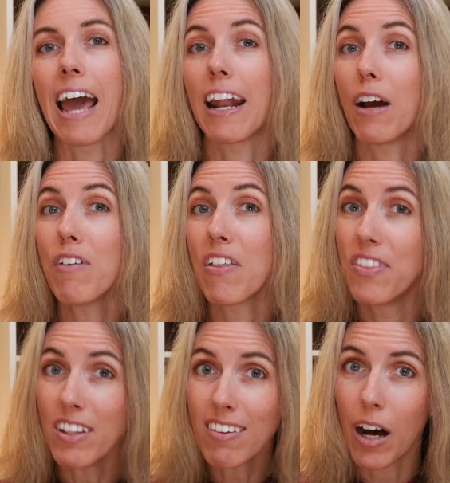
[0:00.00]
And I find
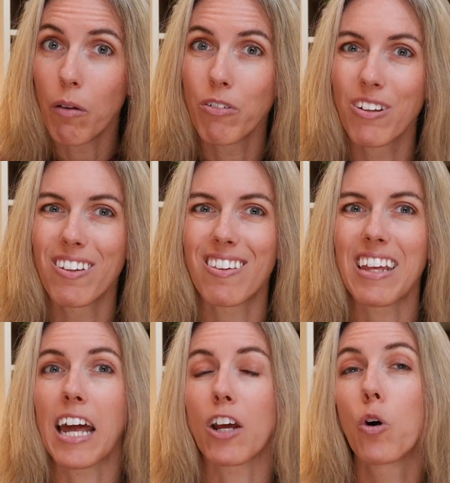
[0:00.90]
this helpful to see
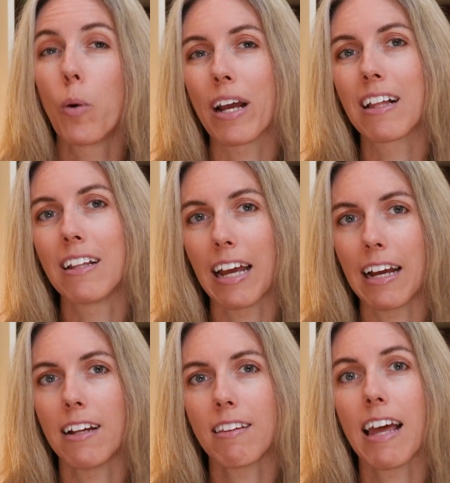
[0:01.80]
at a quick
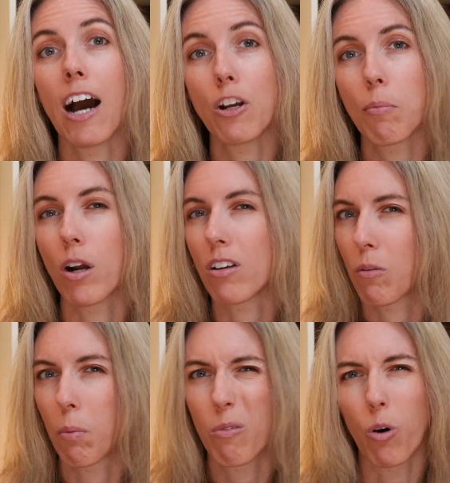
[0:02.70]
glance how your products are
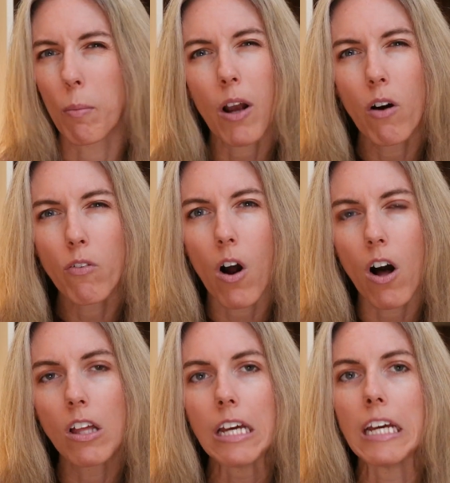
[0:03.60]
performing
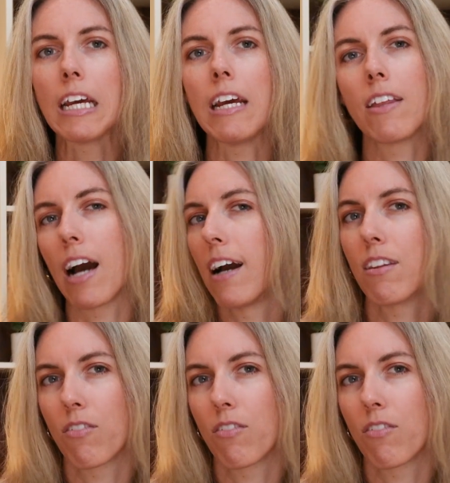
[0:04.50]
overall in the eyes